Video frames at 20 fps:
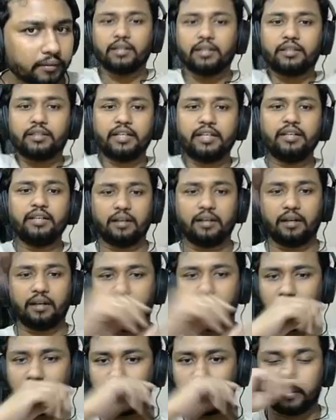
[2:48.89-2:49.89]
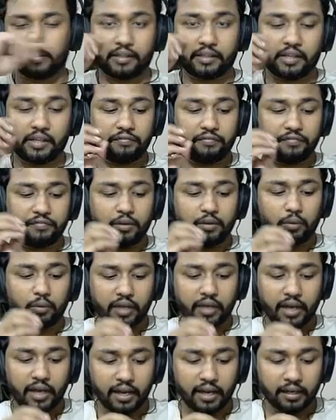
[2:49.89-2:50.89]
Then if you
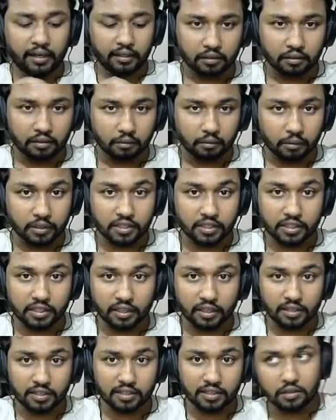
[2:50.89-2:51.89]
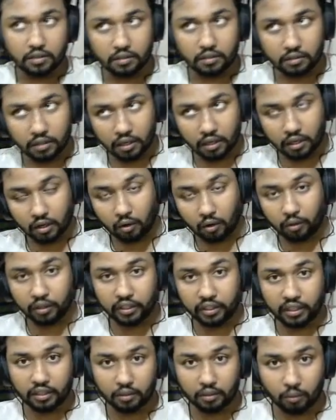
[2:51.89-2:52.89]
can research the
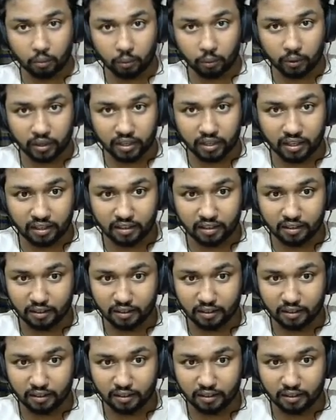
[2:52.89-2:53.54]
content well,